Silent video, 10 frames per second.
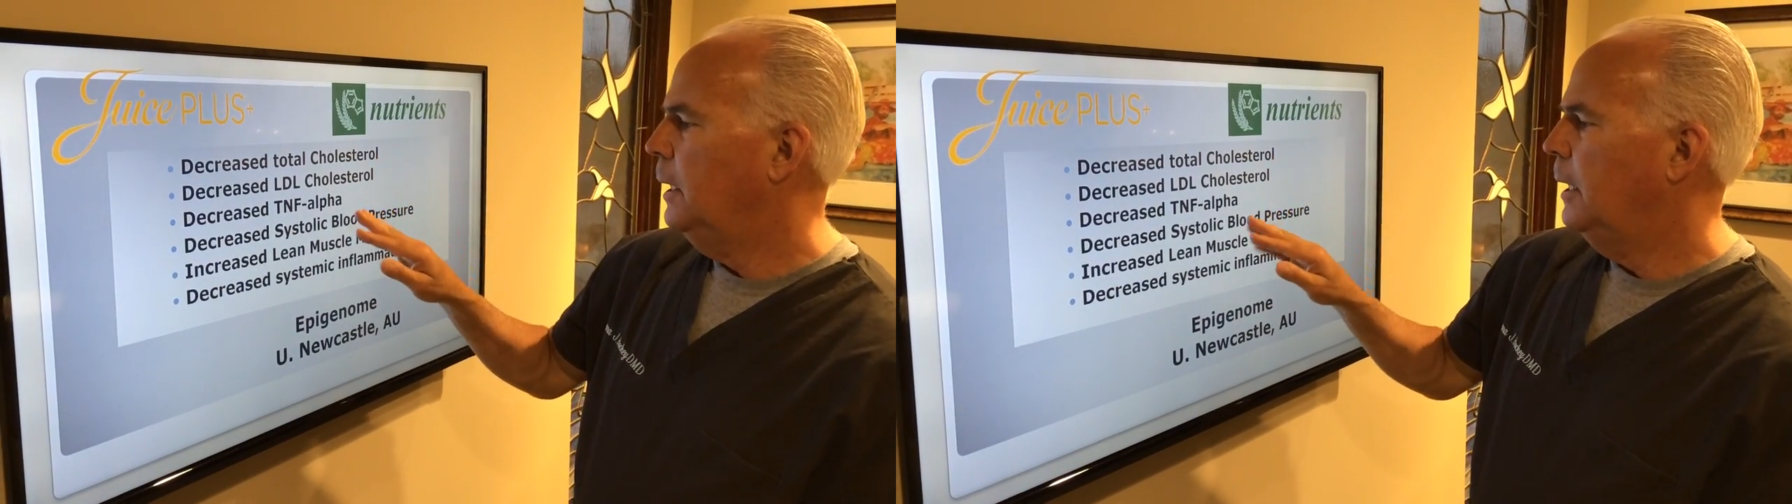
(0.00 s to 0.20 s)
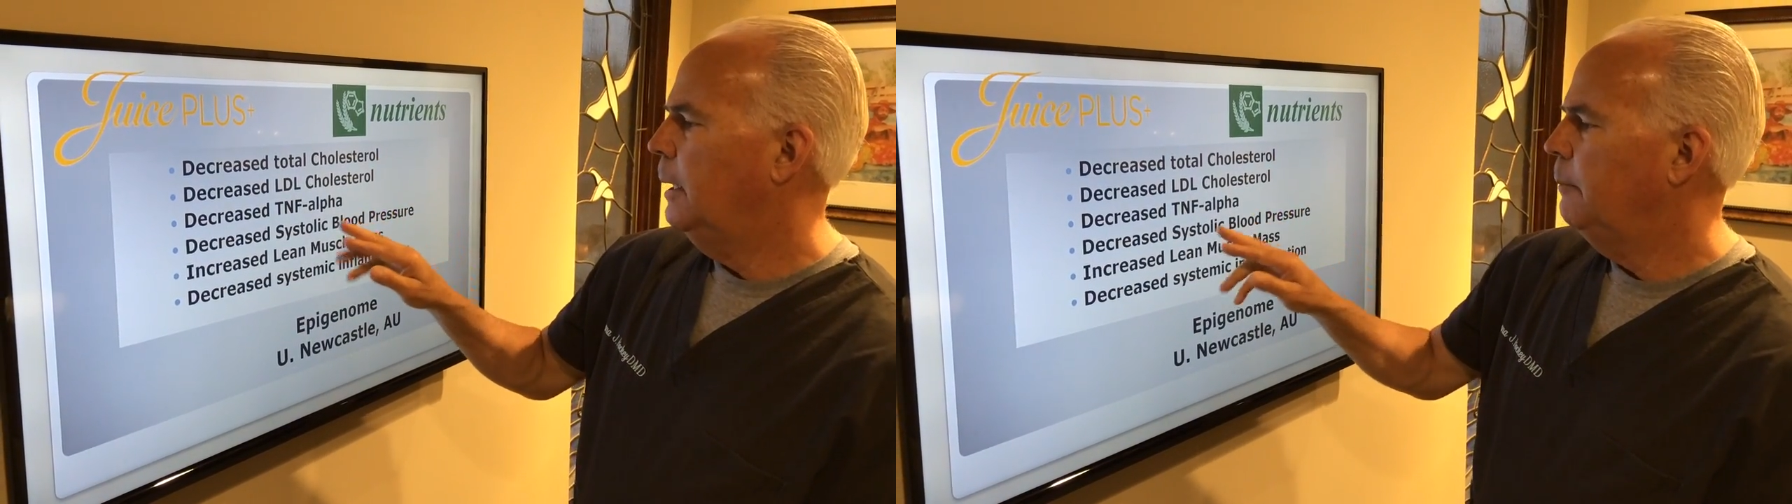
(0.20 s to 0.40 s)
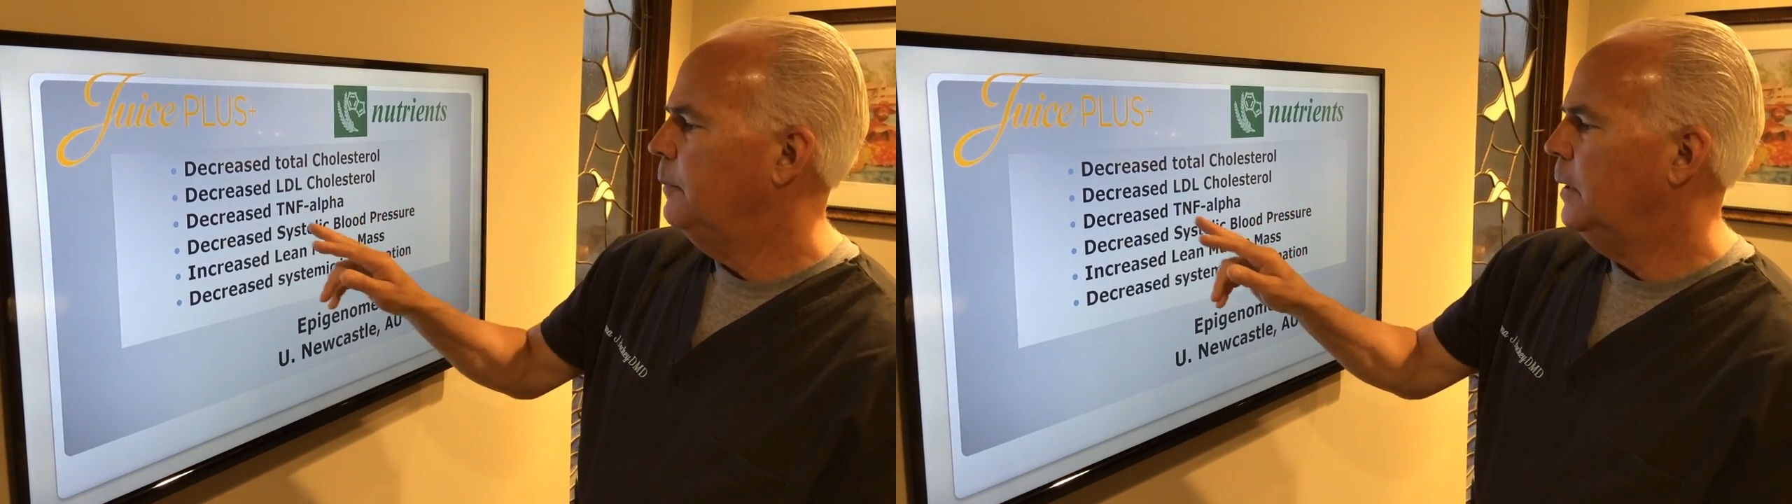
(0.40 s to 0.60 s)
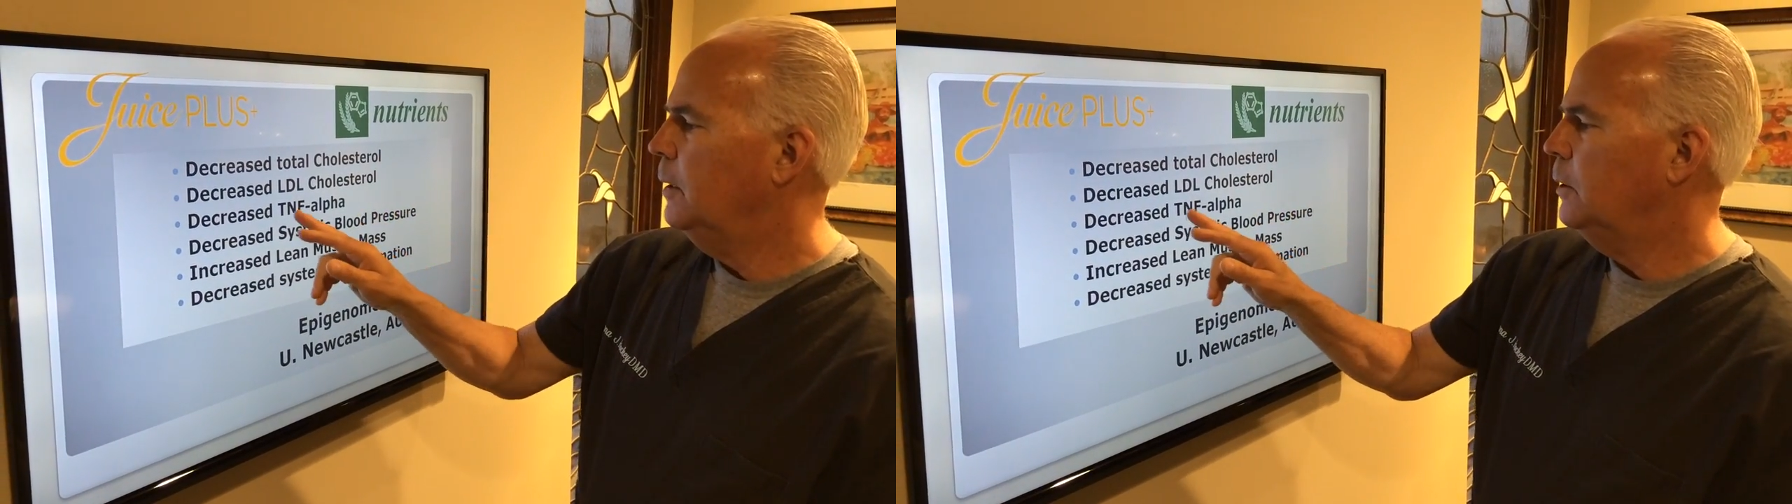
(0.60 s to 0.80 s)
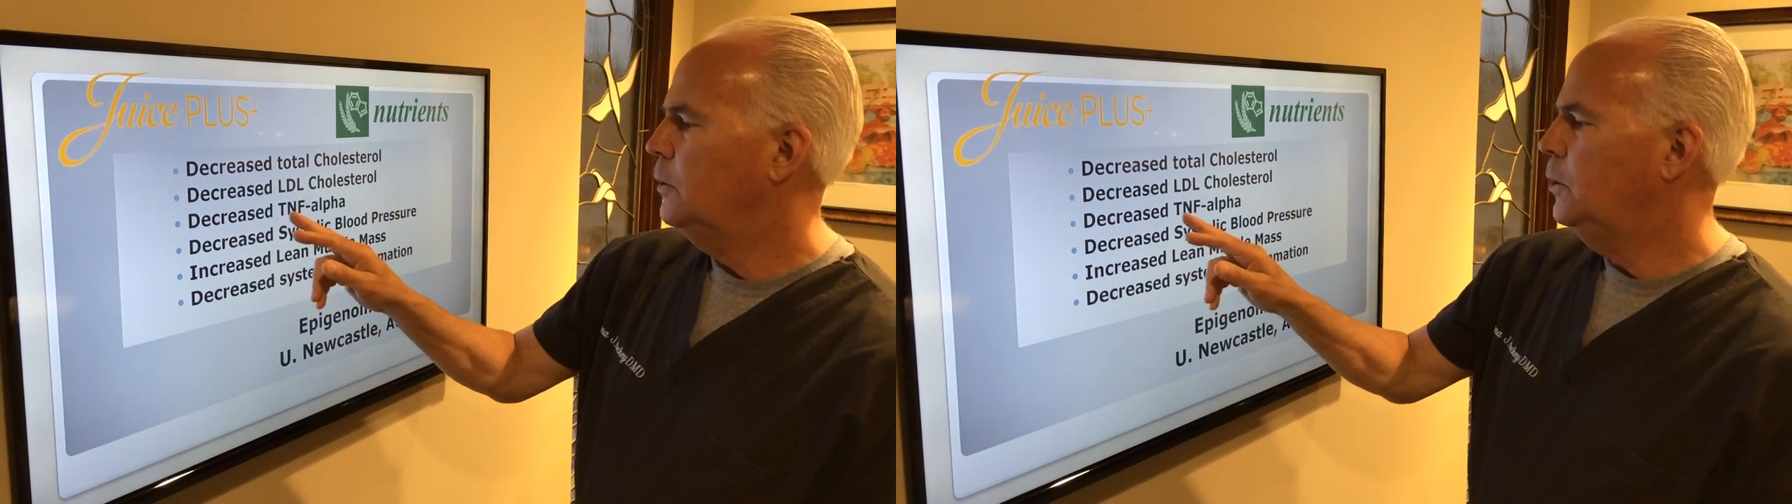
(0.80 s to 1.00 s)
Um,
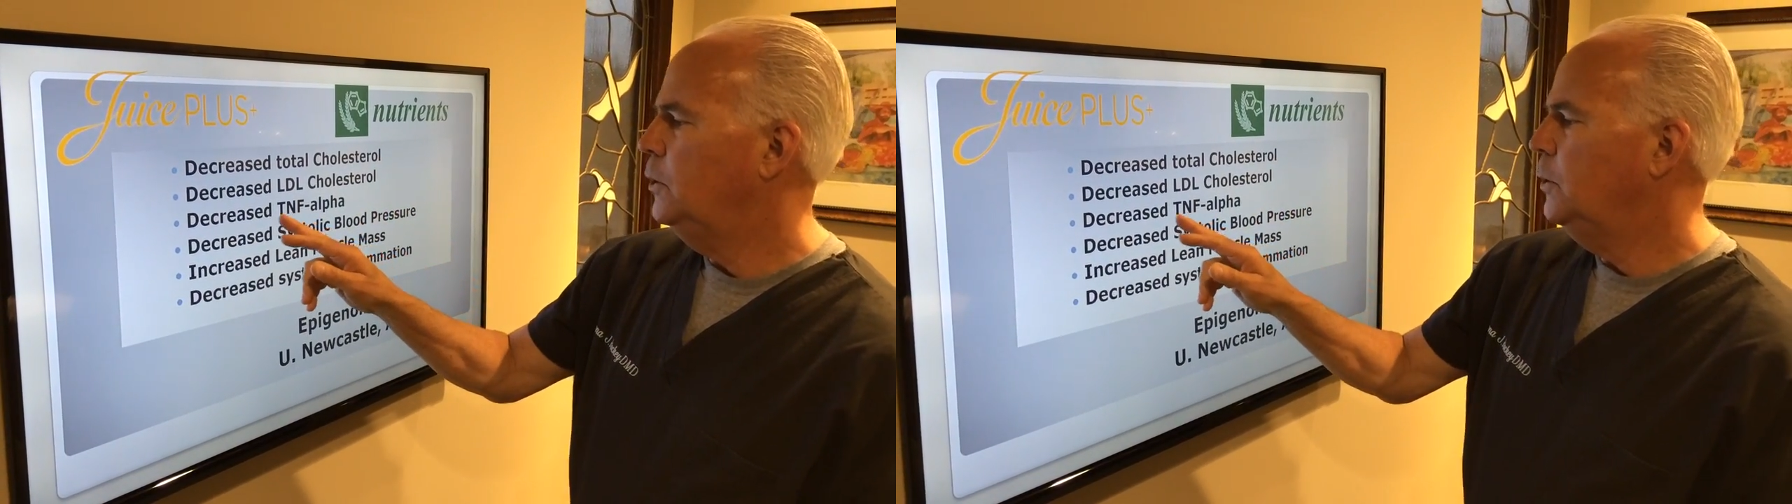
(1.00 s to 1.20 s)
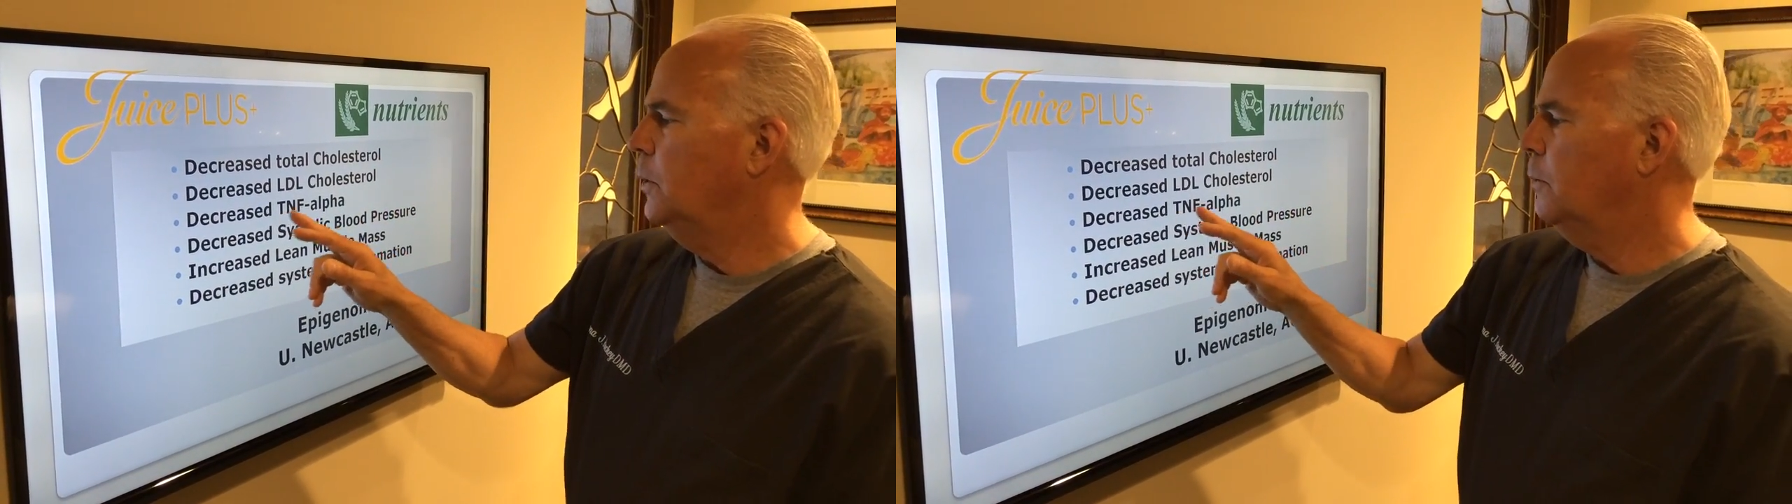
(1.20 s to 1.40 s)
tissue